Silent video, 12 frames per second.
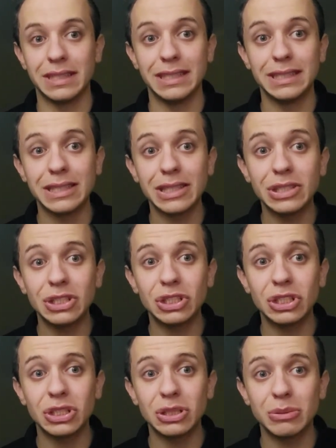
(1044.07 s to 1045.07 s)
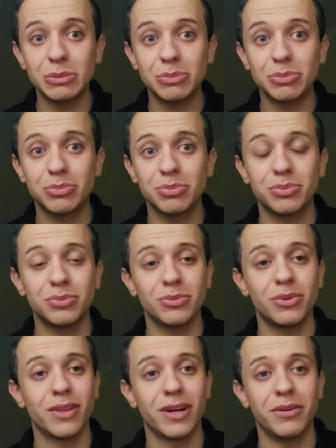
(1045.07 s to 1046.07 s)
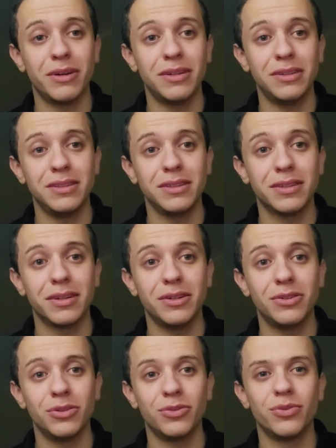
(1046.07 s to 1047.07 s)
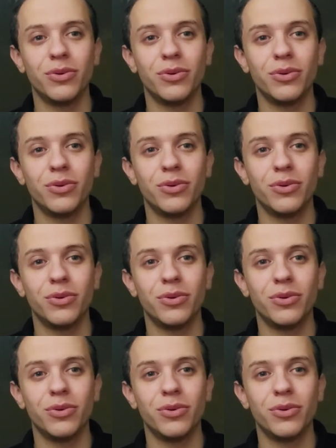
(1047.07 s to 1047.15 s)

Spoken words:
internship without any kind of